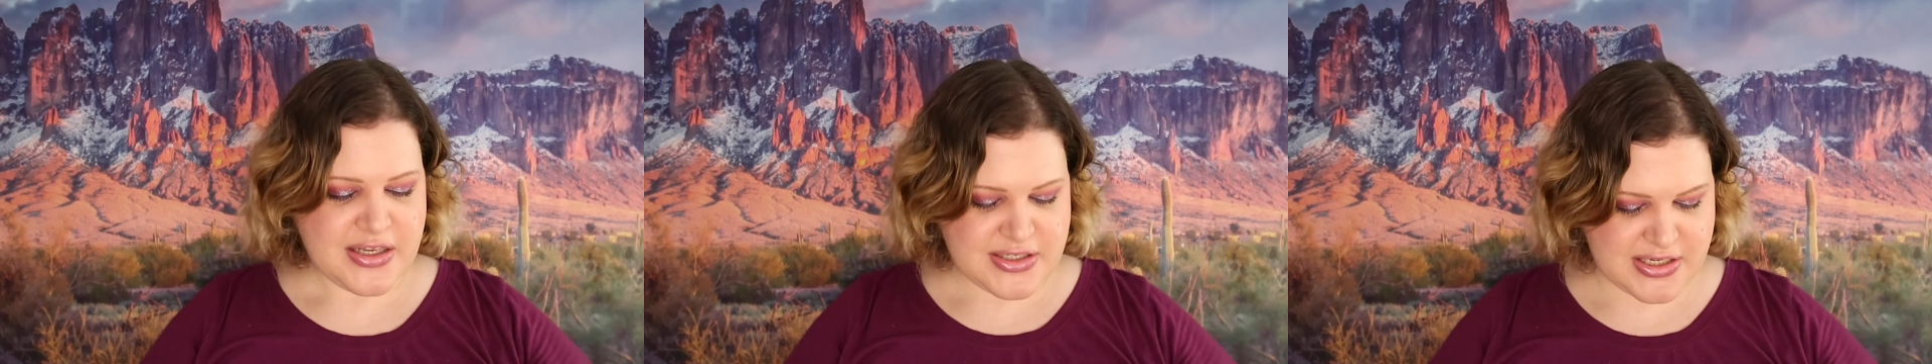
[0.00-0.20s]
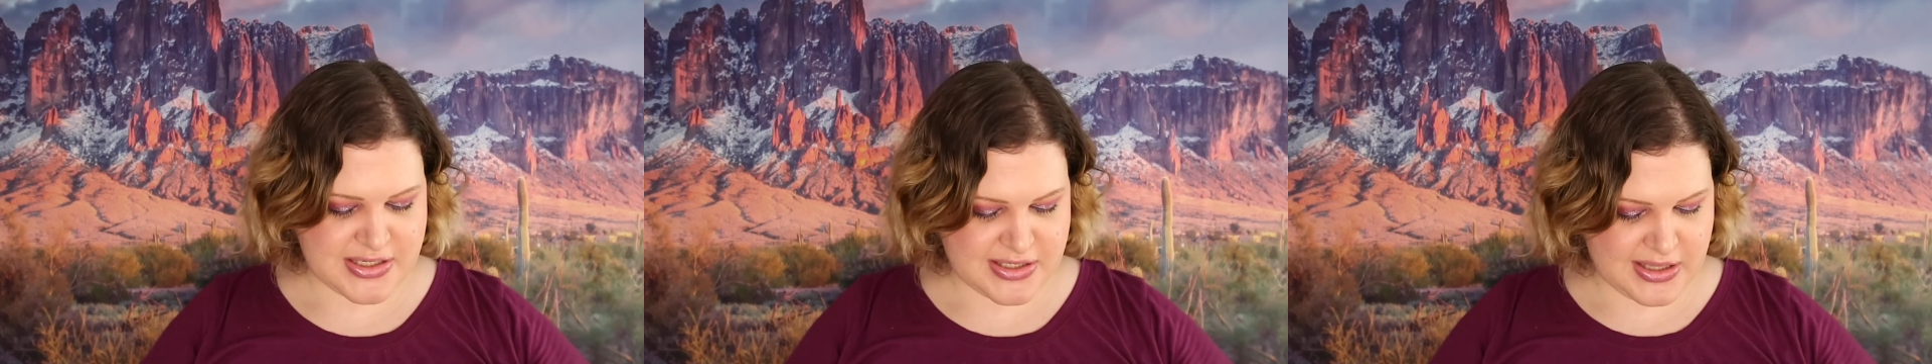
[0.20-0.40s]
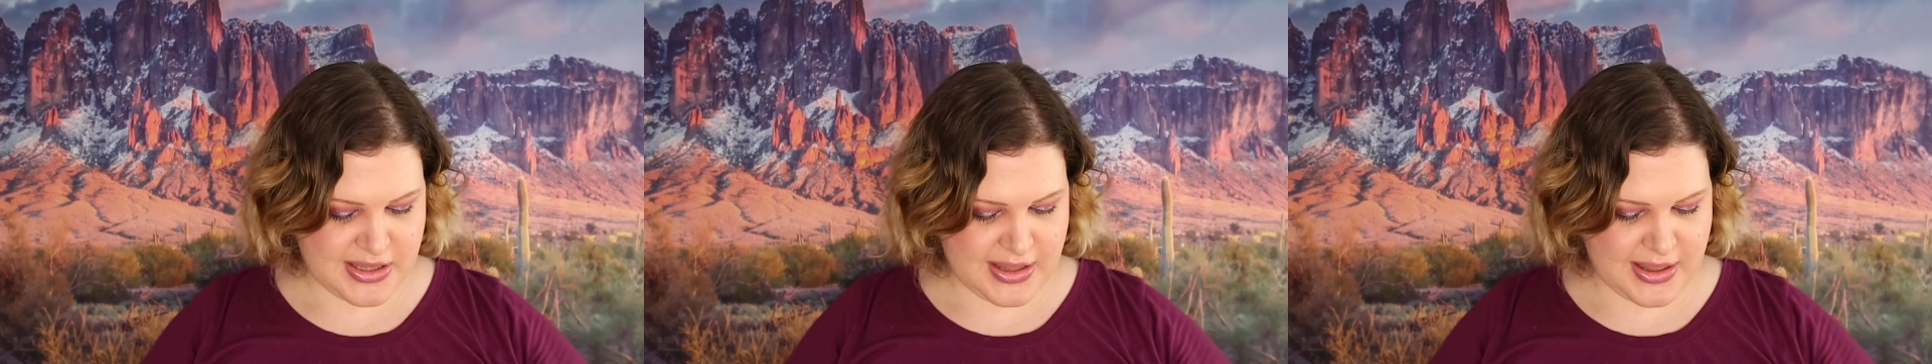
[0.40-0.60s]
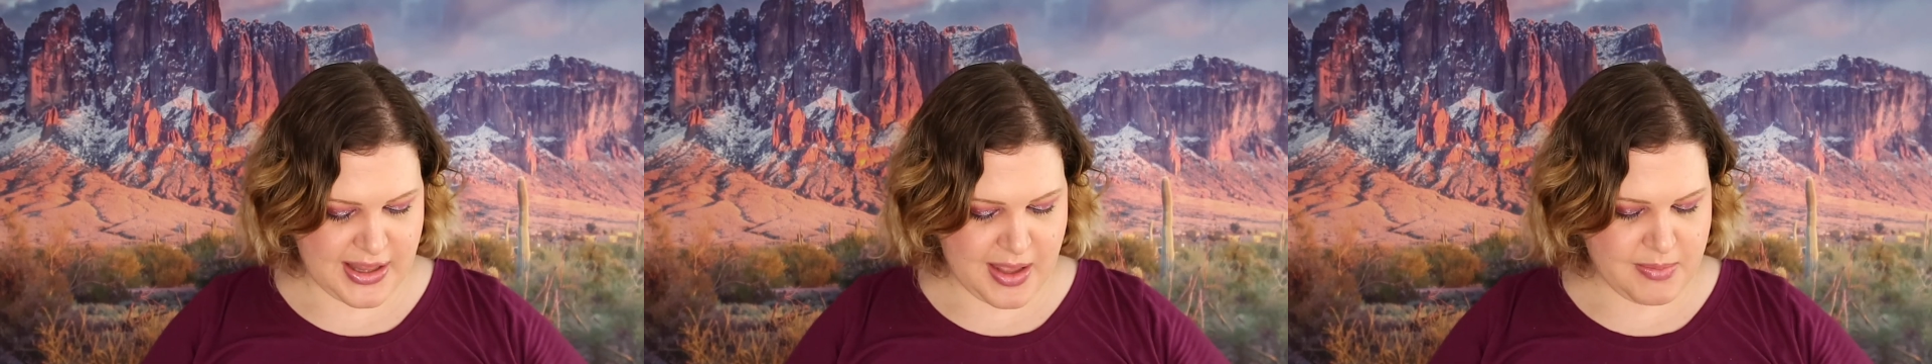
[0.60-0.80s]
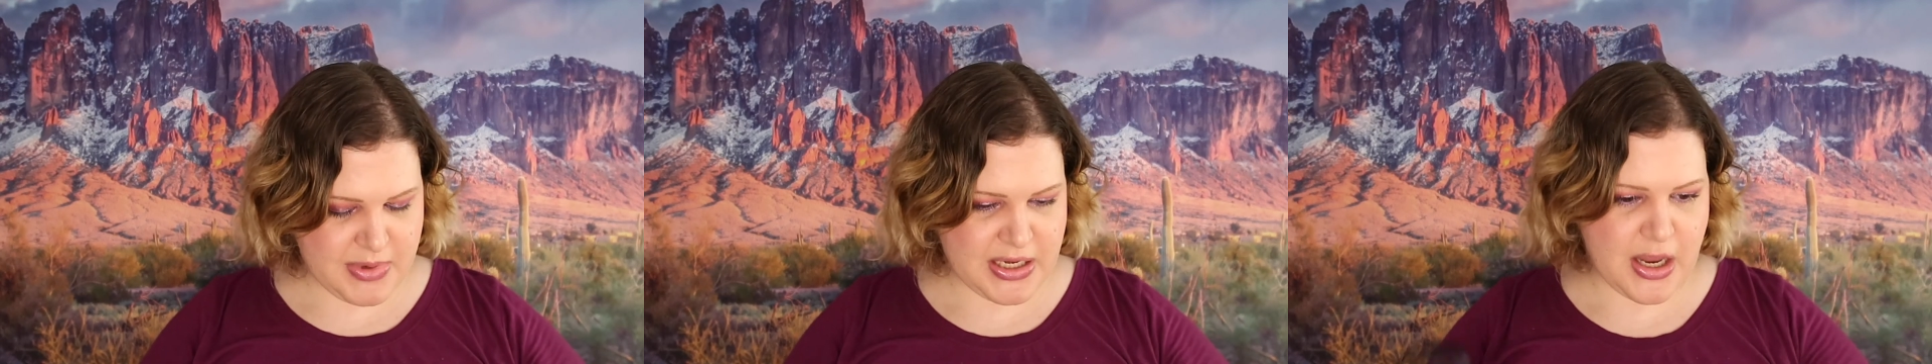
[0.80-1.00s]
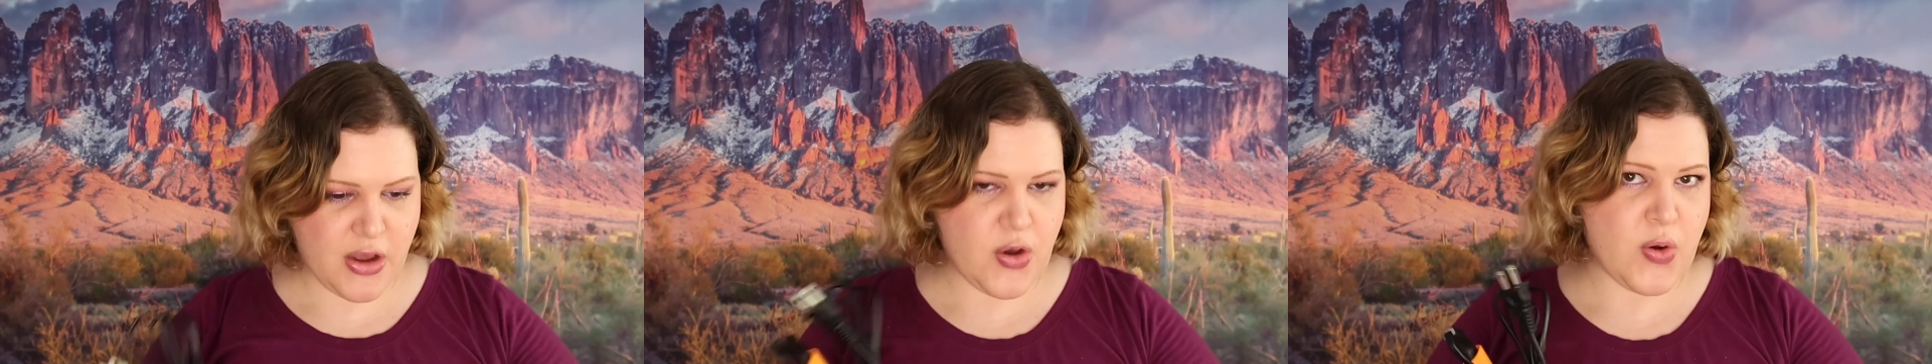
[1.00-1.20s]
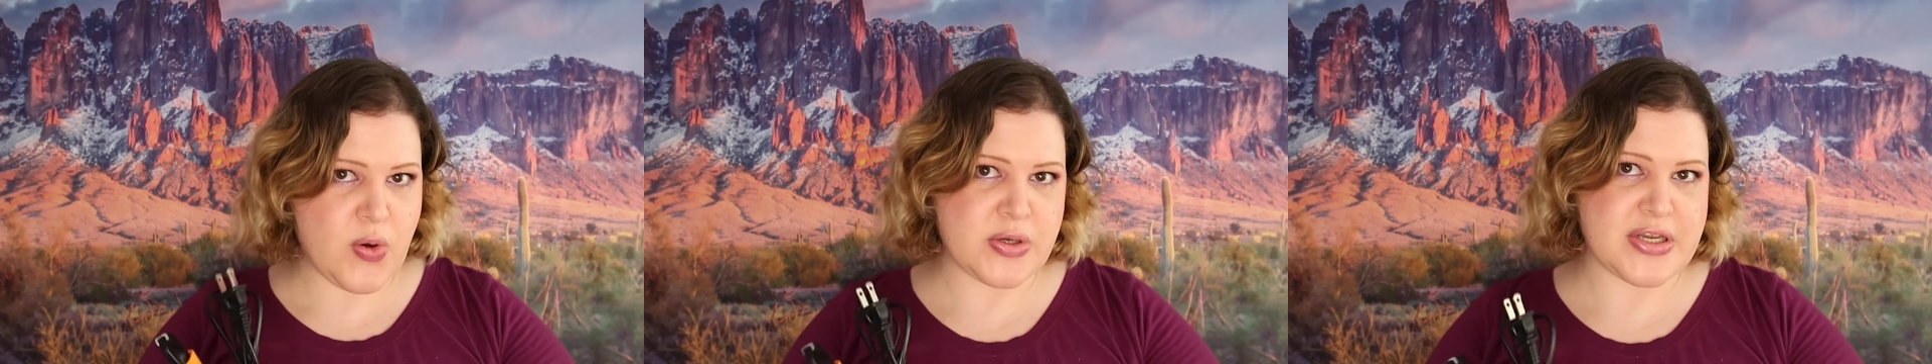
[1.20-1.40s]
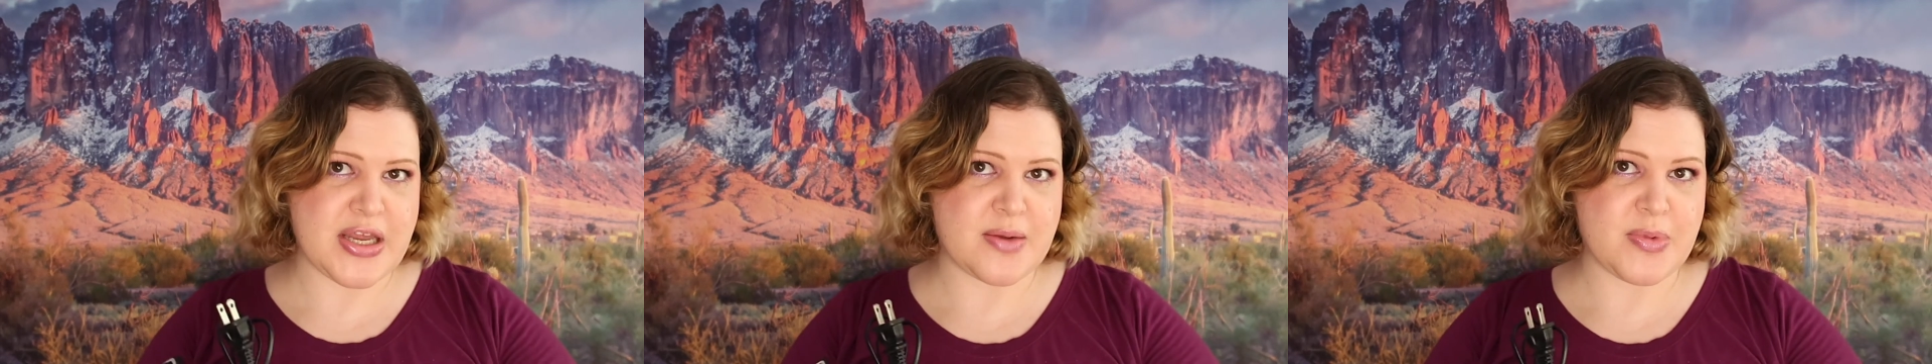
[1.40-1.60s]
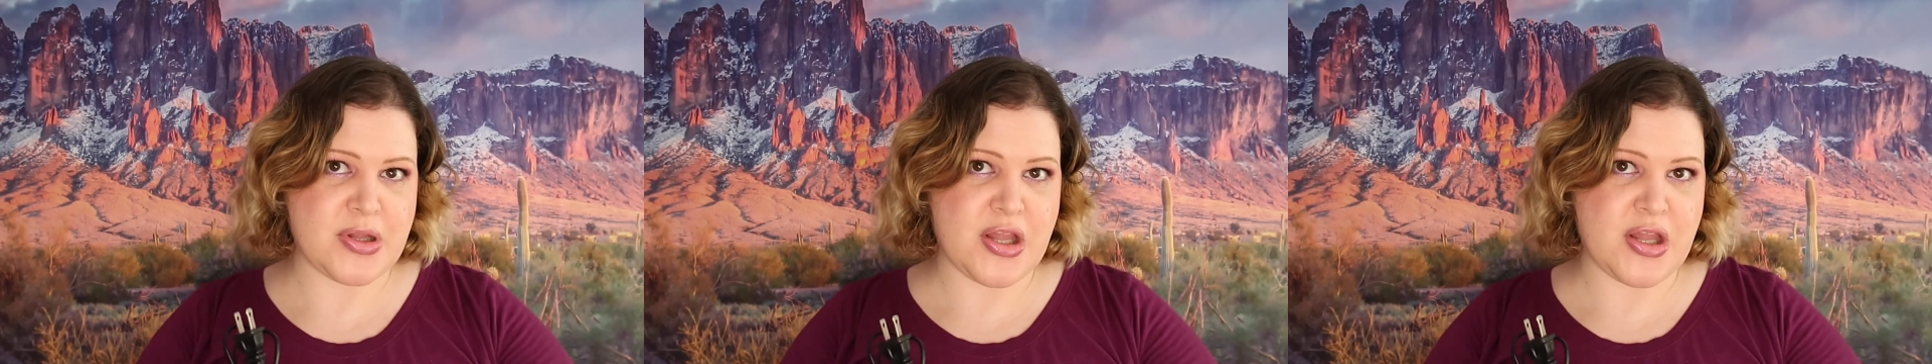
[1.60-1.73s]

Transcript: just let me know down